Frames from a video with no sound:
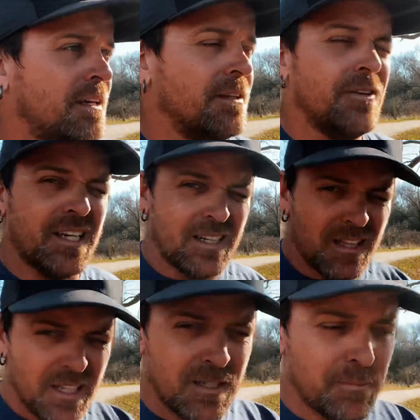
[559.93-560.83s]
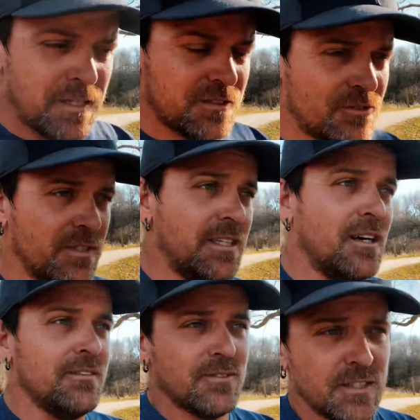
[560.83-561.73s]
You got a little bit of tree
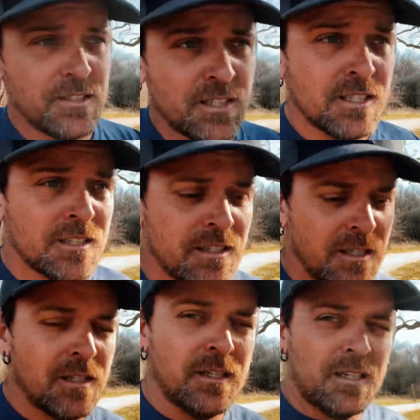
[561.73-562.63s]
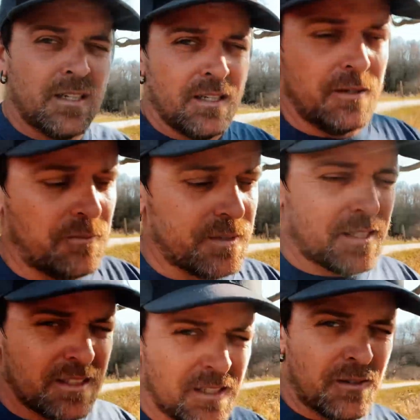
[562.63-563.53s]
coverage, but
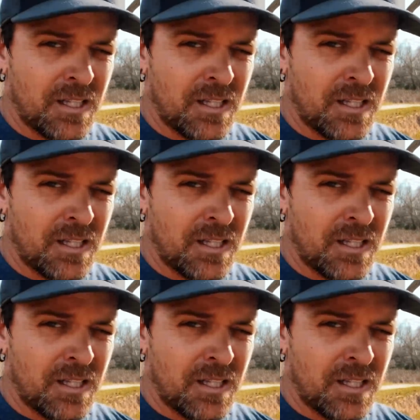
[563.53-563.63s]
then a